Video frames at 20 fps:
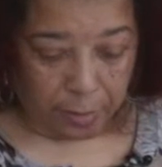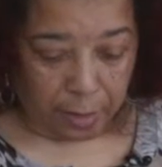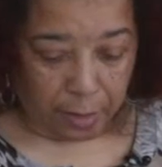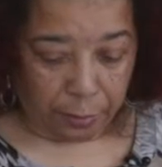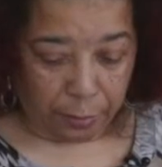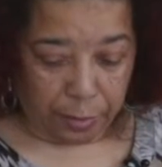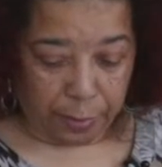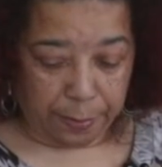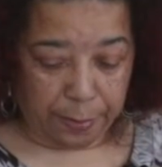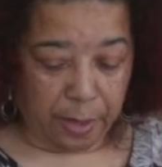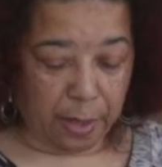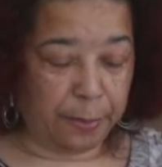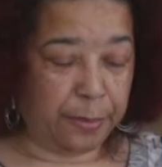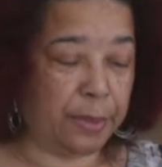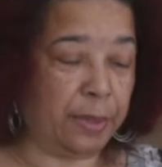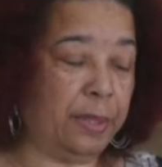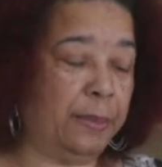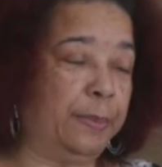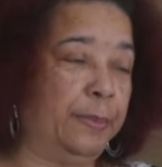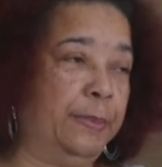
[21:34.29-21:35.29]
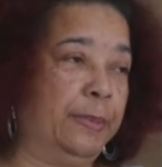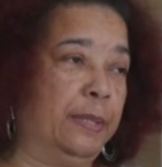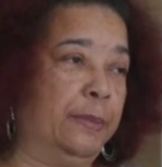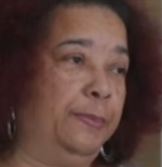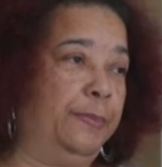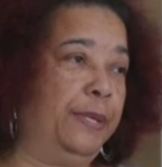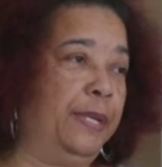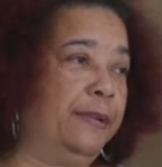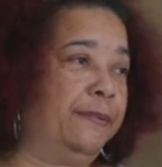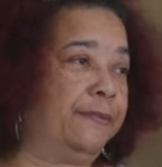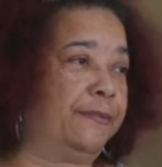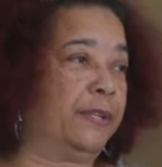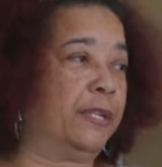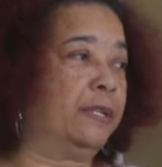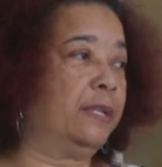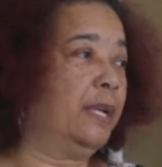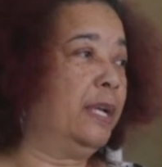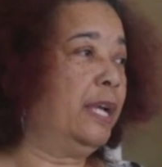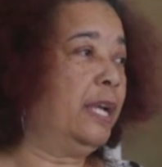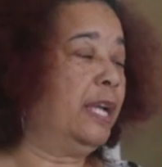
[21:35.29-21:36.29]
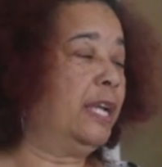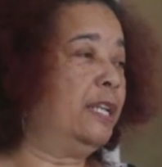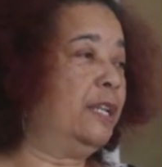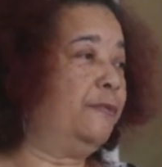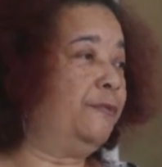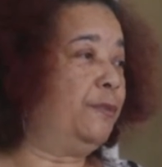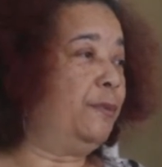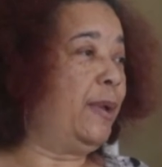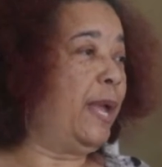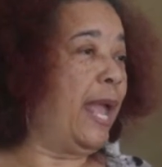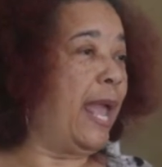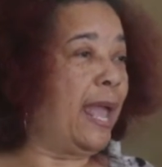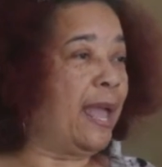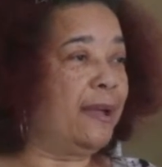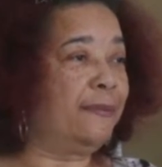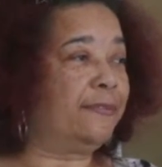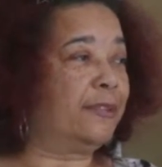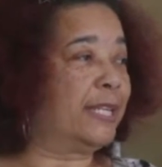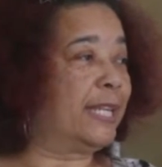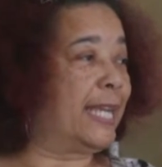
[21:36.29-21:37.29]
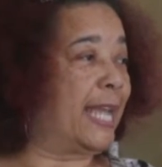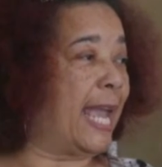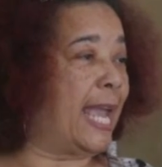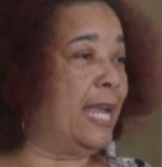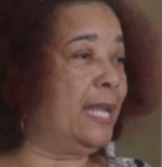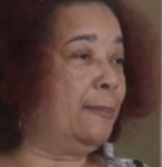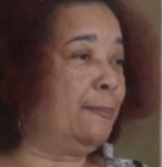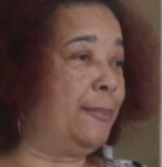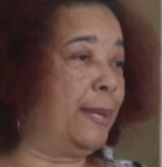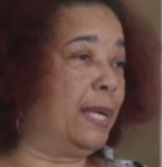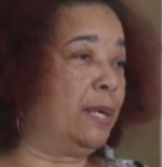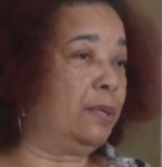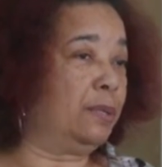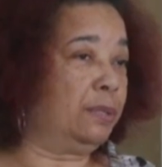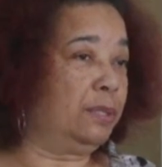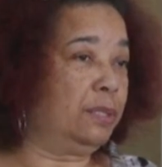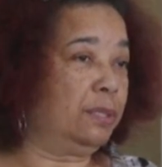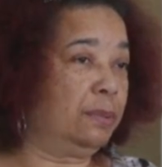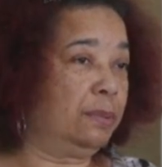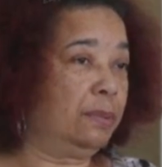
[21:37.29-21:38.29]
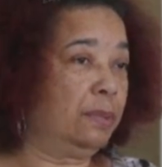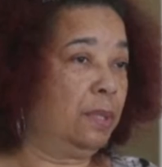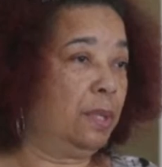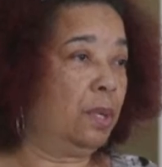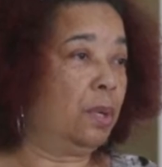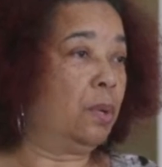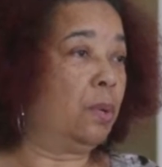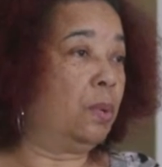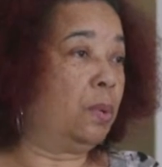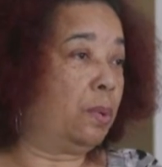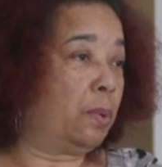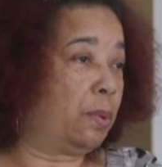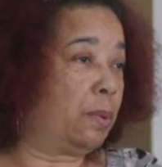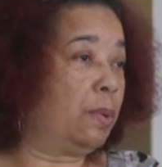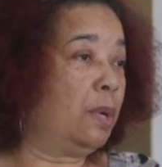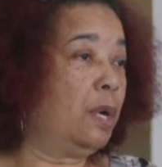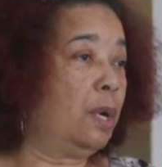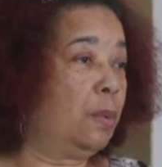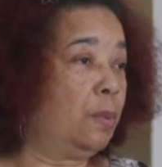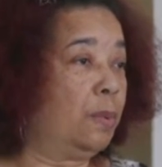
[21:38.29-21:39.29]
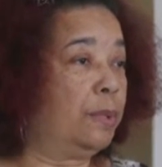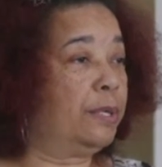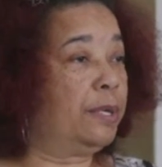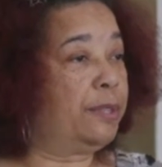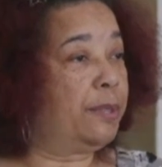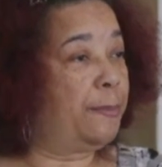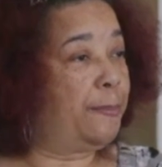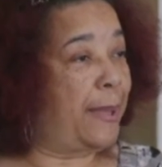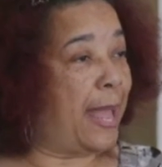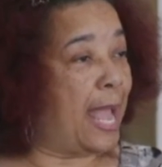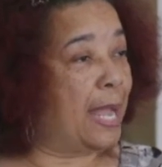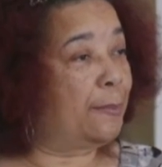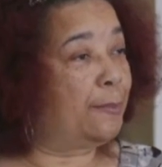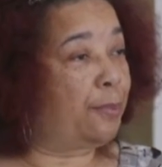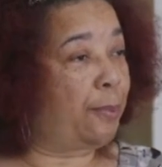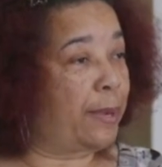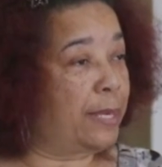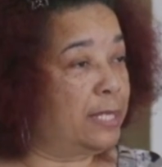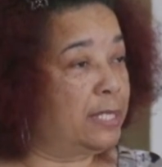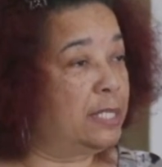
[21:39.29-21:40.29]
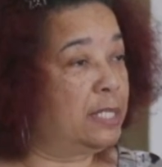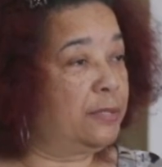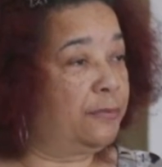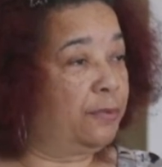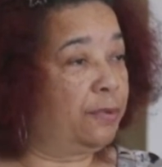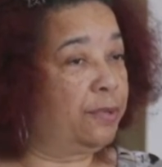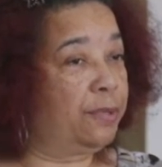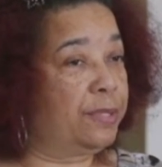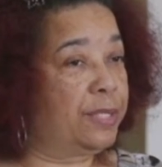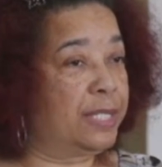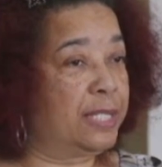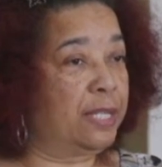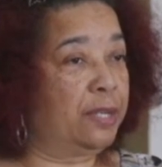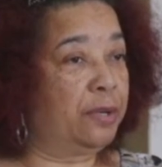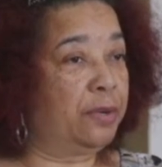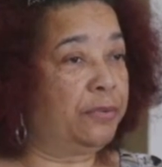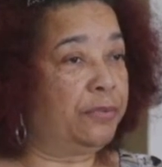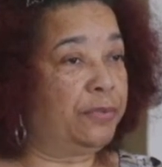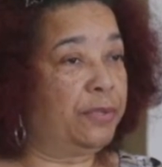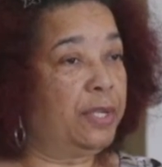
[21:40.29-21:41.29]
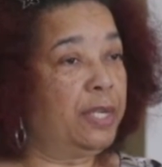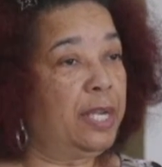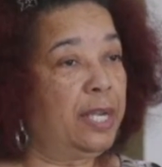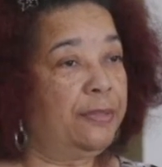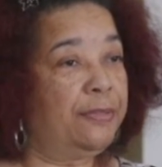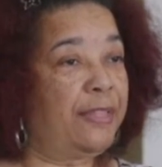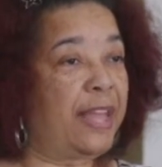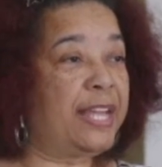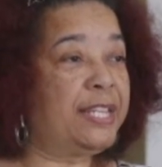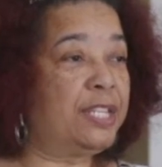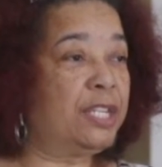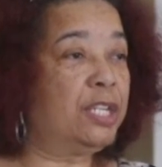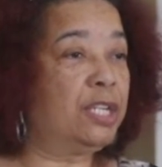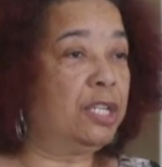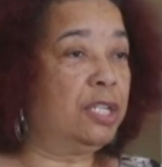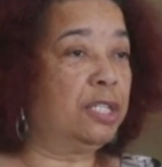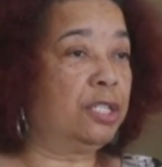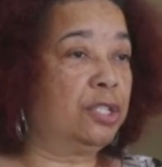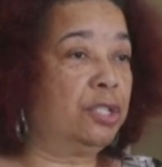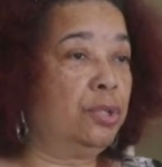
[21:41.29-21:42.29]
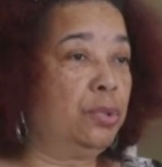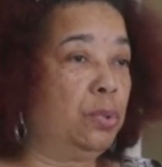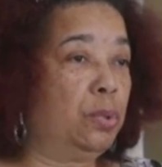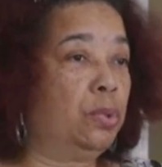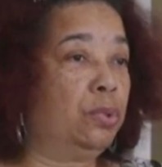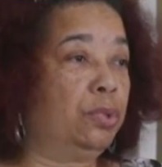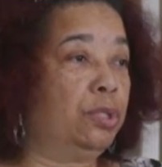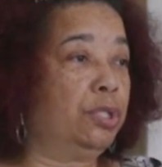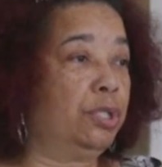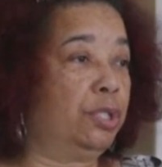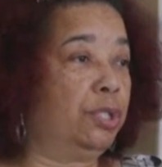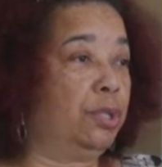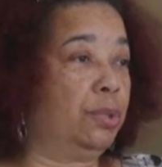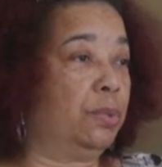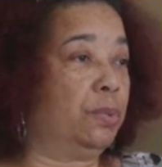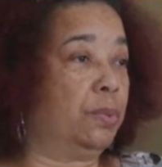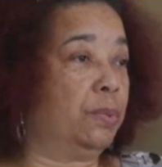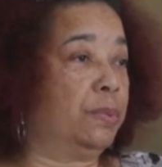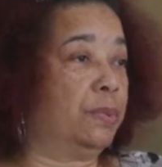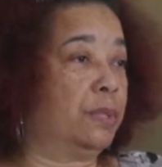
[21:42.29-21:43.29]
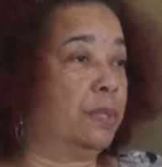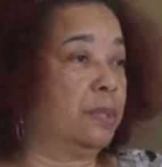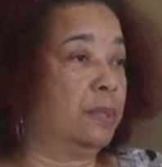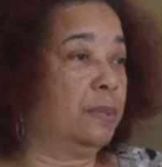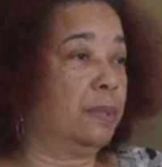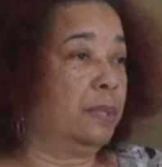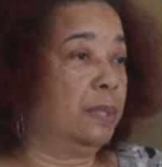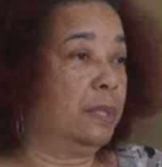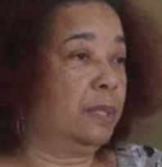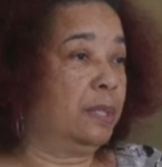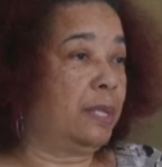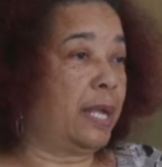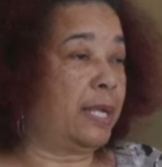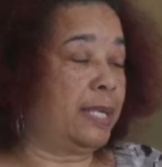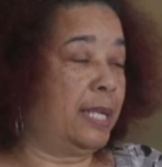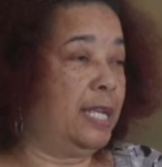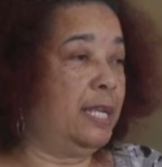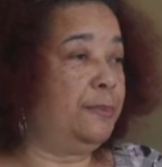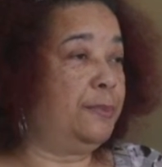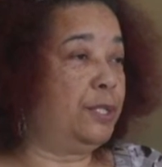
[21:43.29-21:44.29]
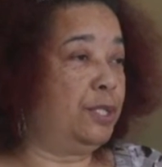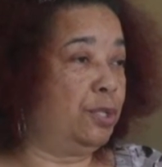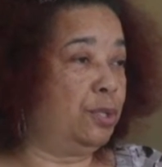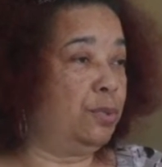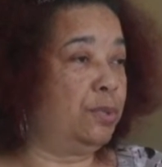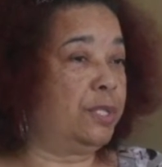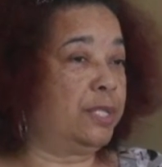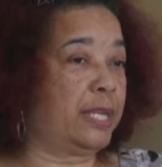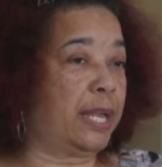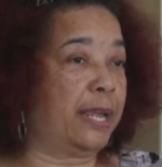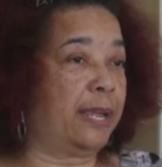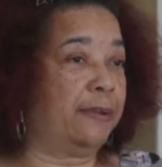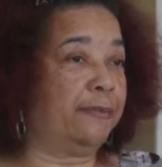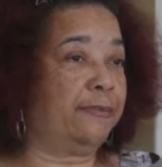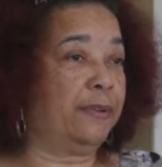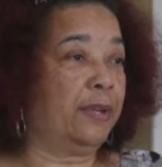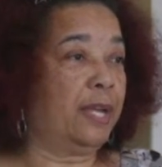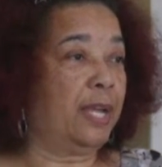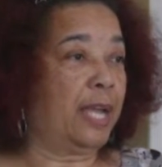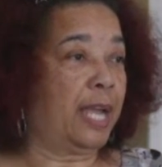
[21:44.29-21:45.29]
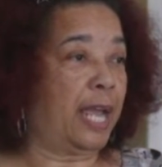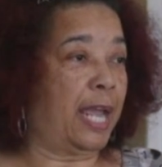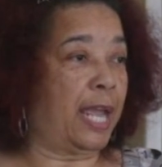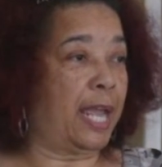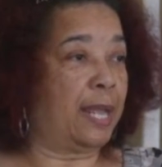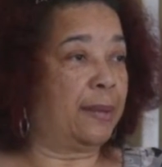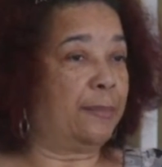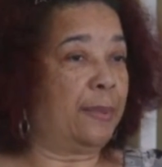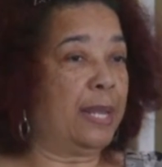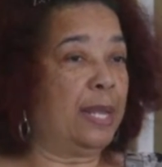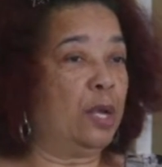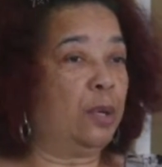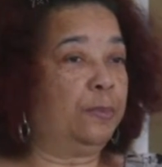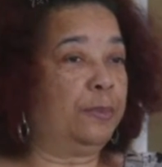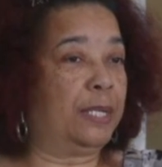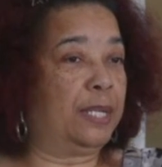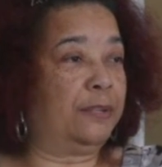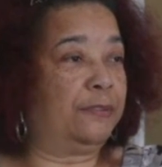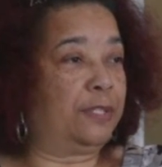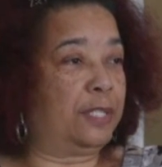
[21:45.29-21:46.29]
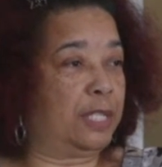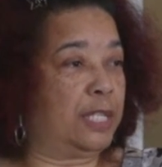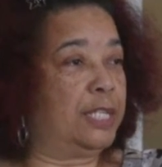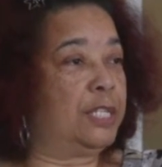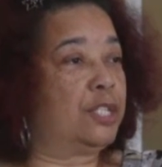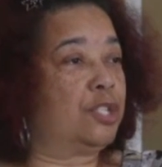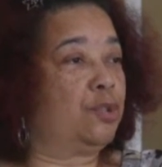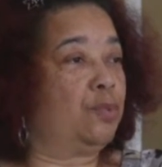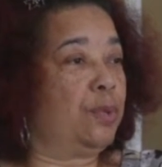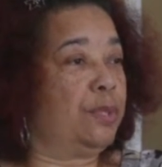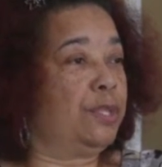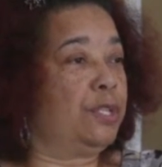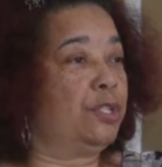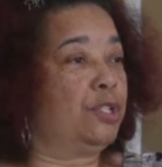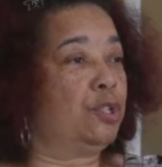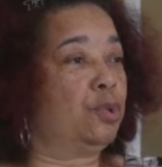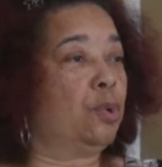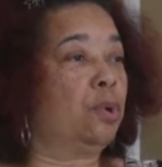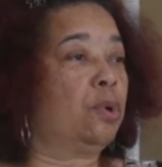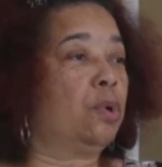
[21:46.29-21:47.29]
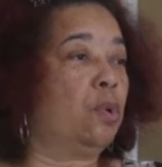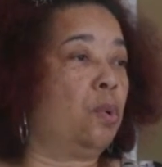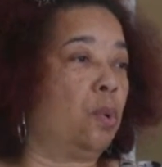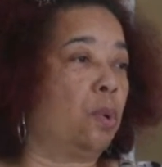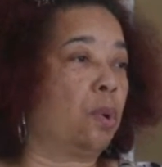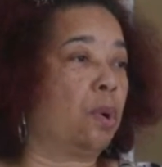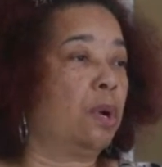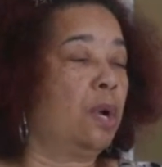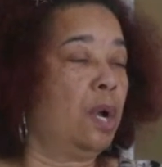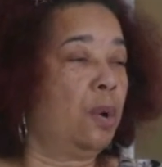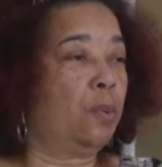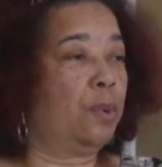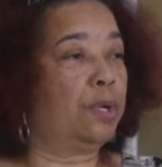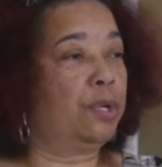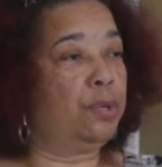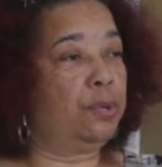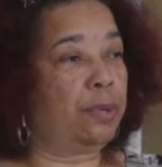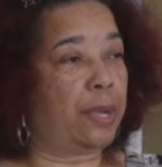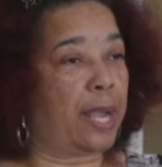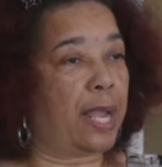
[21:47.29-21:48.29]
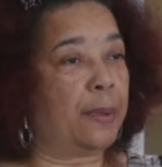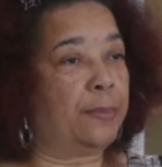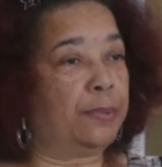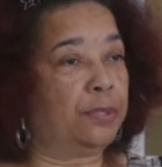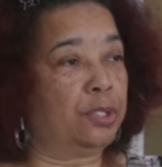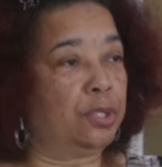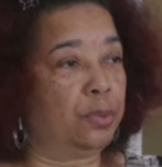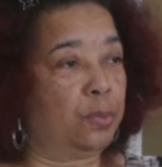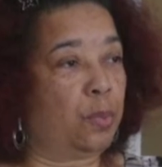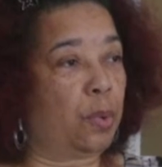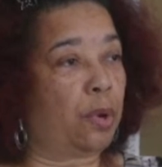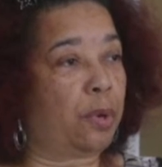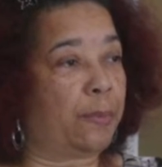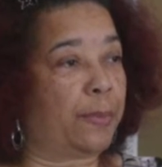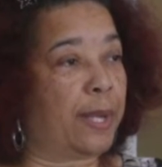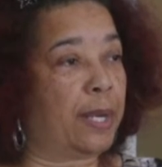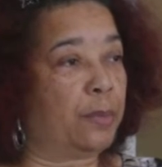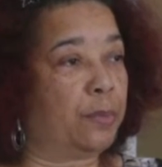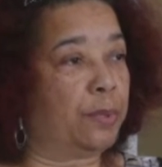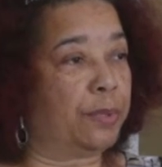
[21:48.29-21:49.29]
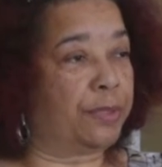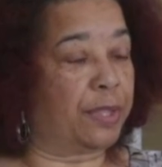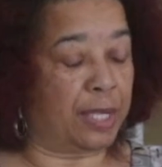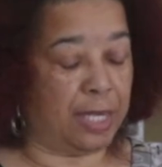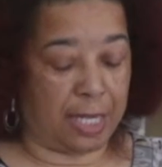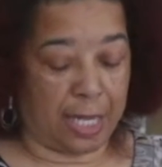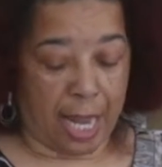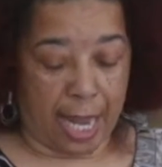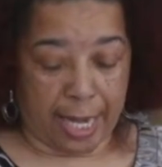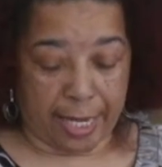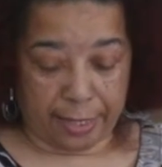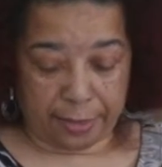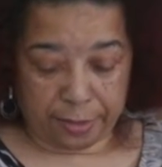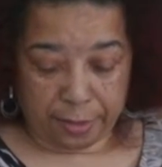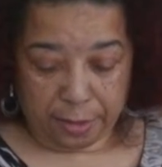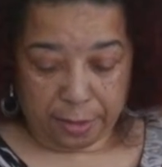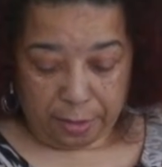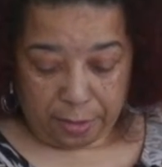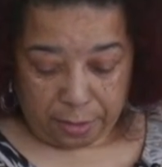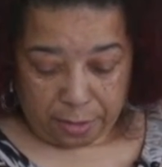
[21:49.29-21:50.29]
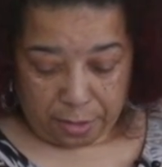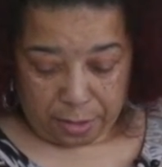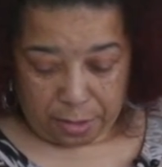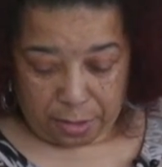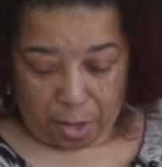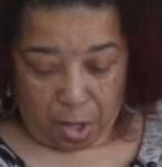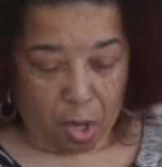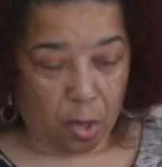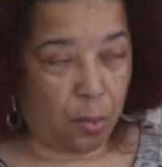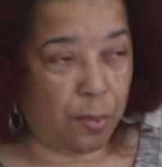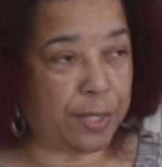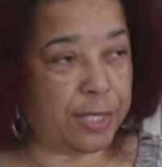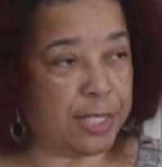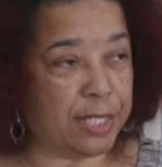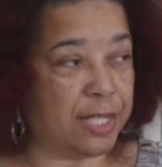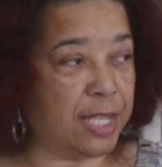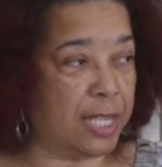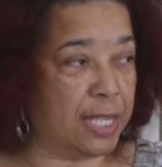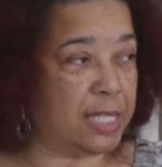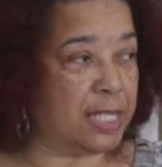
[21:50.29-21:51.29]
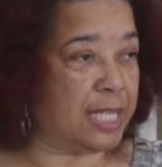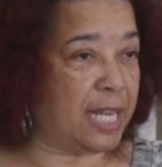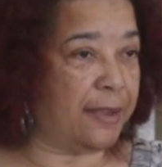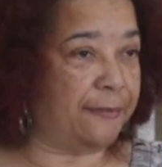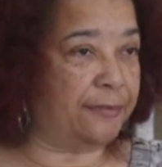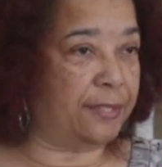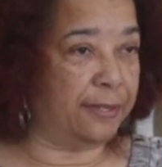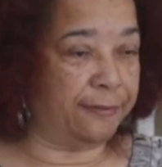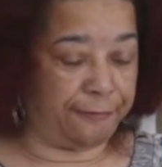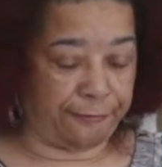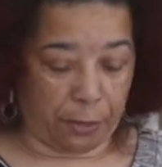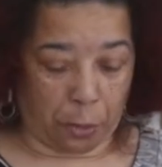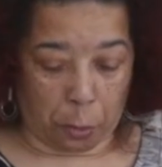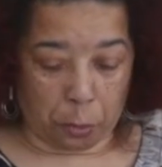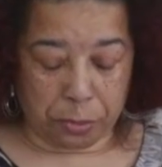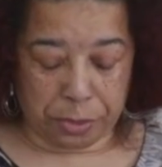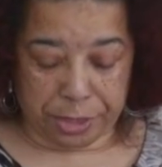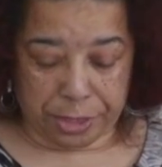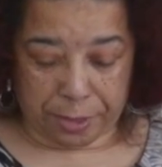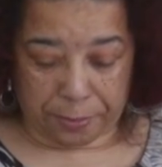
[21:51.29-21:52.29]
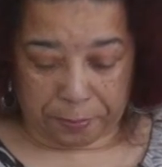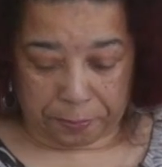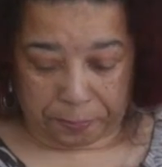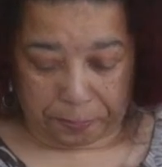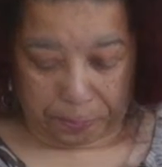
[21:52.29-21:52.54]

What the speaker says: Remember the pivot. And if you have a gait belt or one of the back braces for yourself, that's a good tool to use. That keeps you safe and it strengthens your core where you're able to work better with the client. So always think safety first.